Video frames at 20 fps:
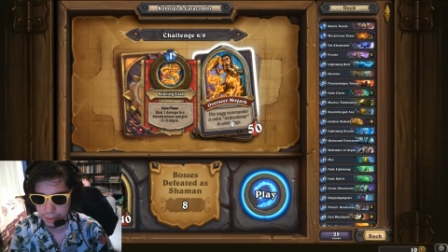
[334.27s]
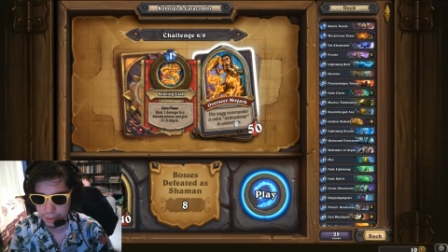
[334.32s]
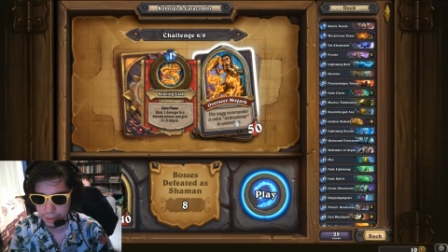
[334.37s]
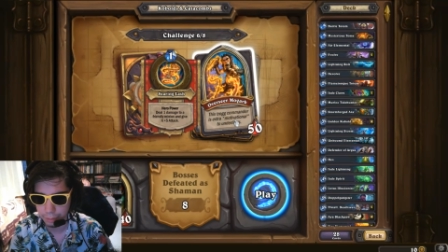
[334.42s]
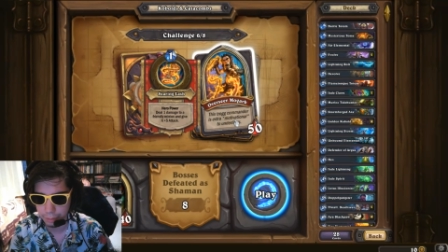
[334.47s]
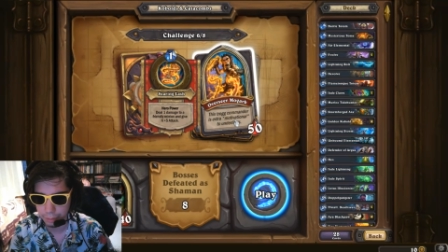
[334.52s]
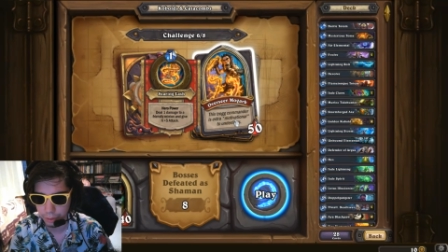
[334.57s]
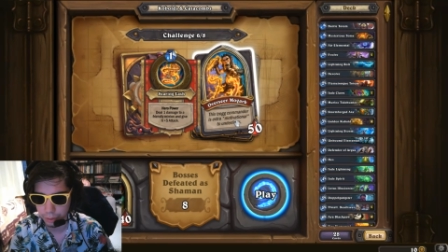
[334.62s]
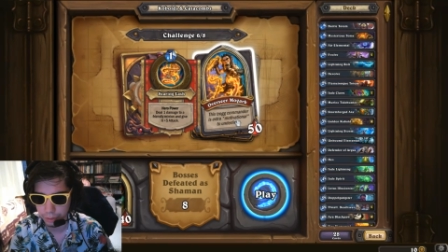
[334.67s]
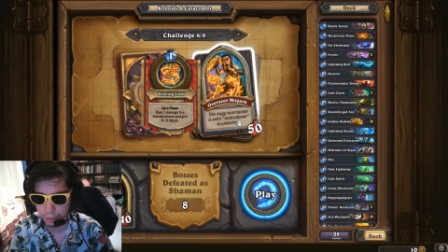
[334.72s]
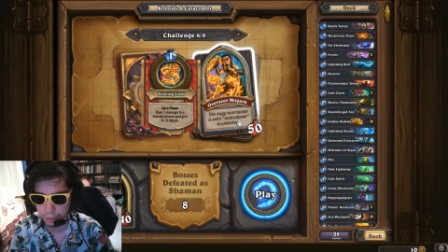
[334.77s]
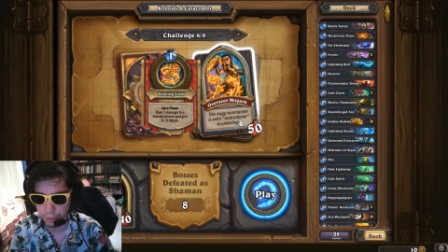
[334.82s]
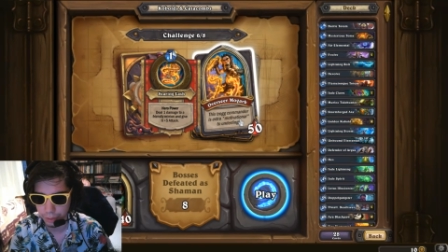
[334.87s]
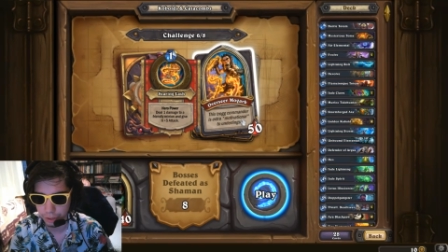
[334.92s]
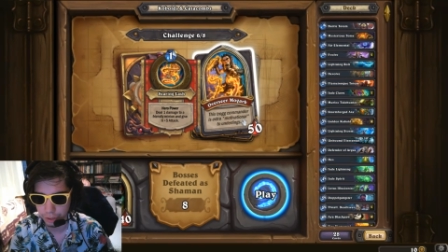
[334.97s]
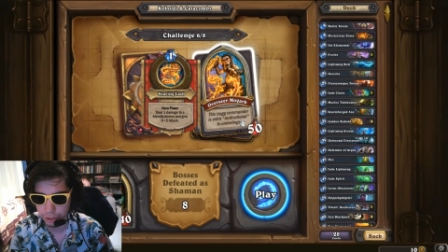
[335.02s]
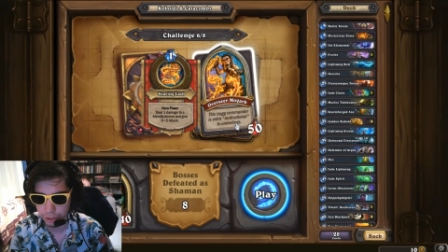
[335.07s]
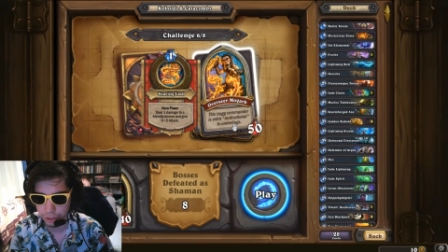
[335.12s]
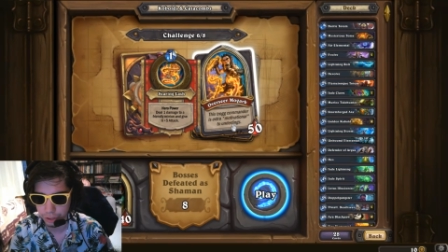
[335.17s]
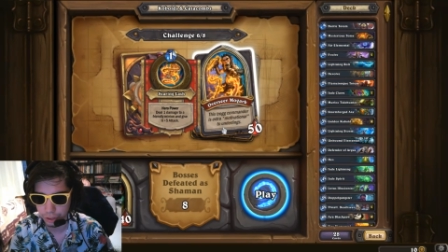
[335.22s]

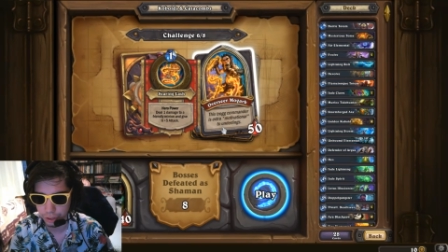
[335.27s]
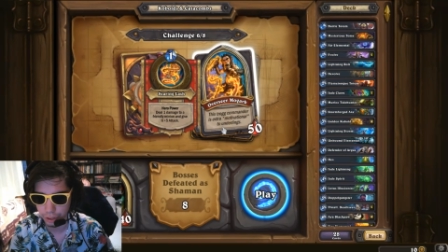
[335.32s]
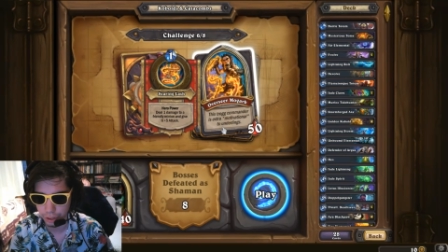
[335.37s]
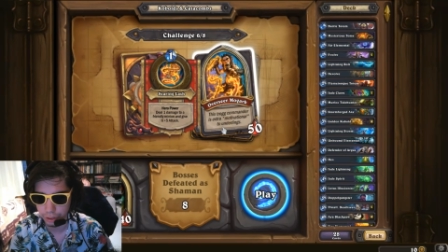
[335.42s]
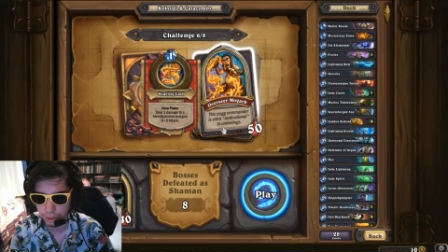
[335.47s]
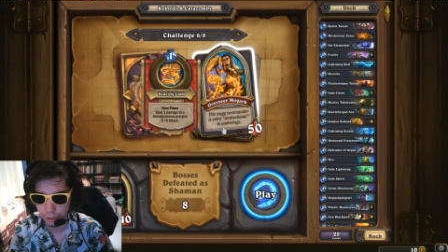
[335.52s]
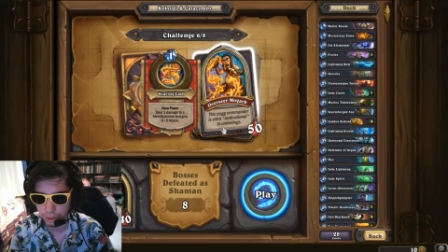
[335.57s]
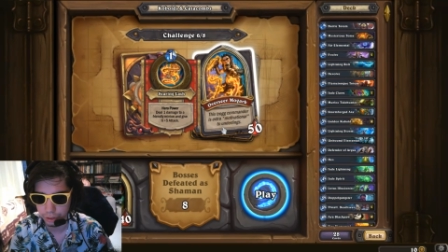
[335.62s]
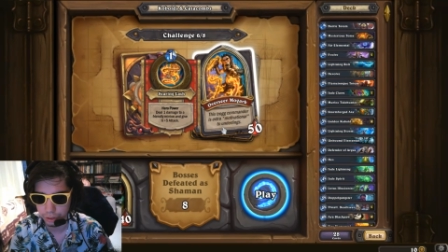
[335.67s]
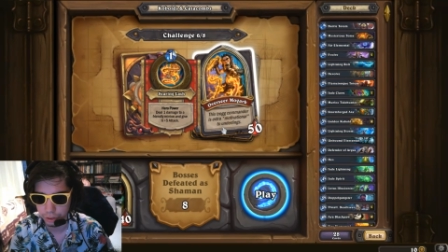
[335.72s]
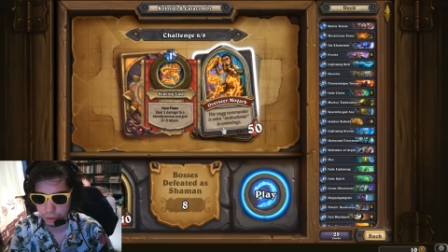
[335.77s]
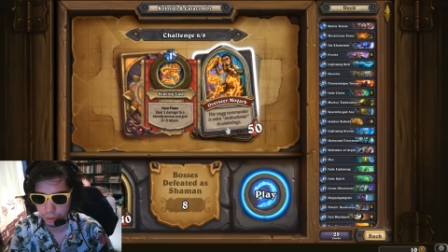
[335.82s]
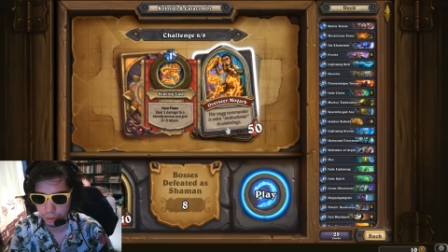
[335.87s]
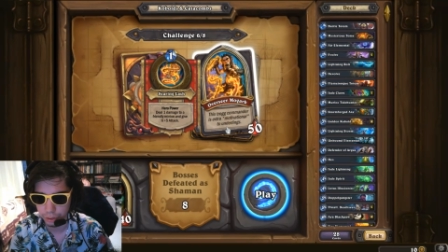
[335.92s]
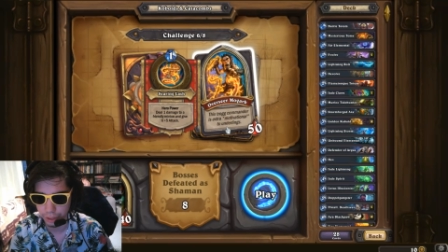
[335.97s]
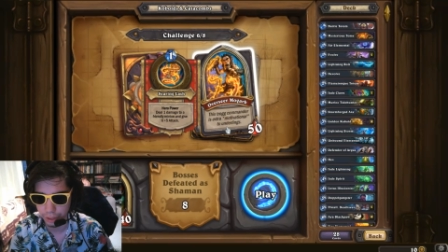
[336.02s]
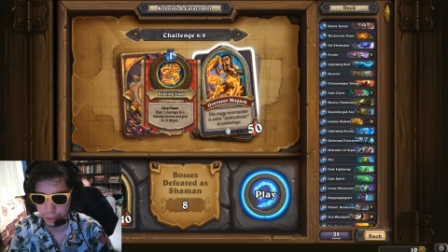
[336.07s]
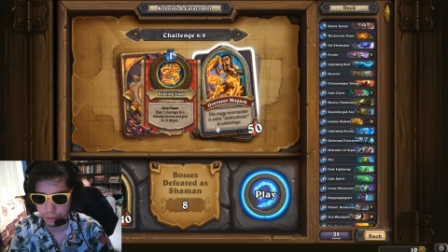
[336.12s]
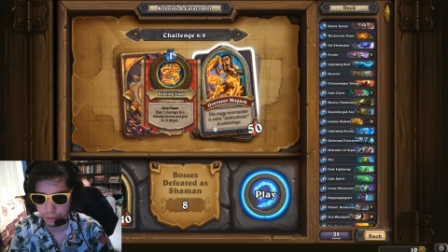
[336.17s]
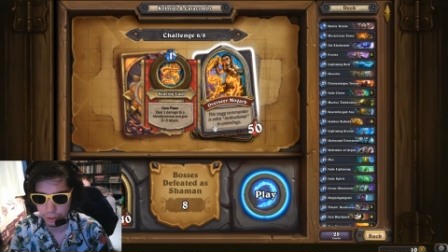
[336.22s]
motivational to
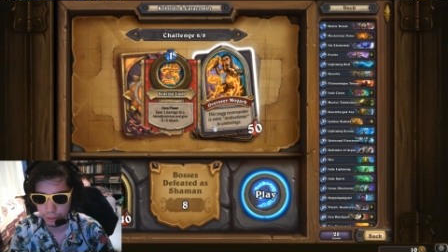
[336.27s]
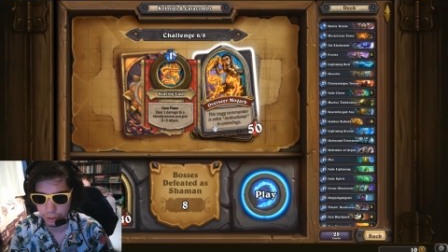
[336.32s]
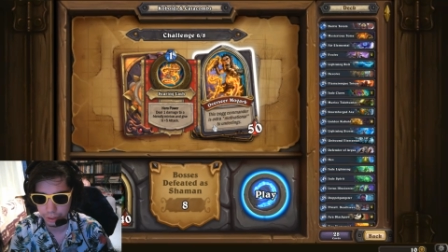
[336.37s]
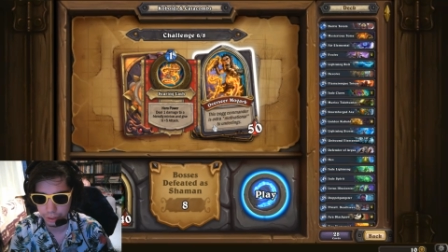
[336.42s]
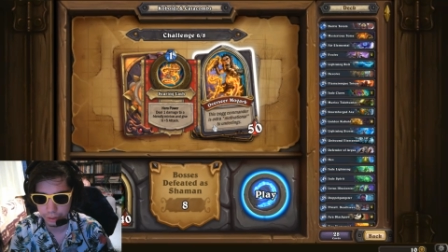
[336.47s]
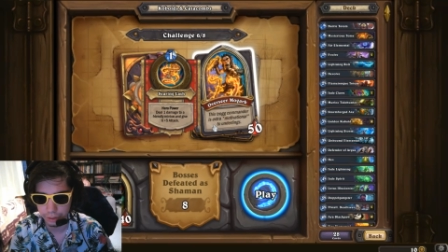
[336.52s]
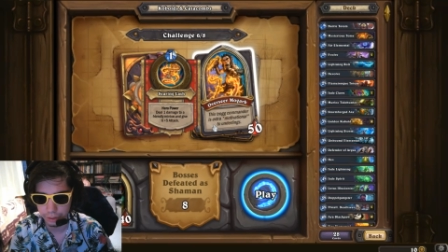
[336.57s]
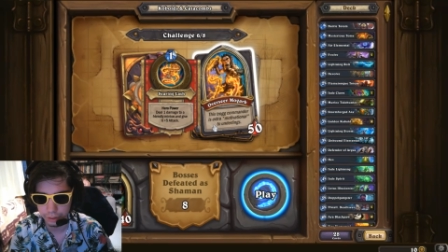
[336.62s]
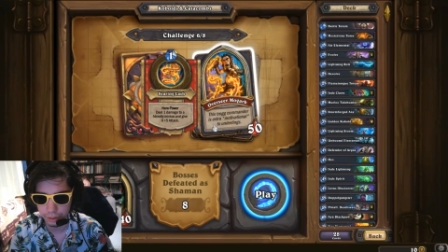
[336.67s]
underlings.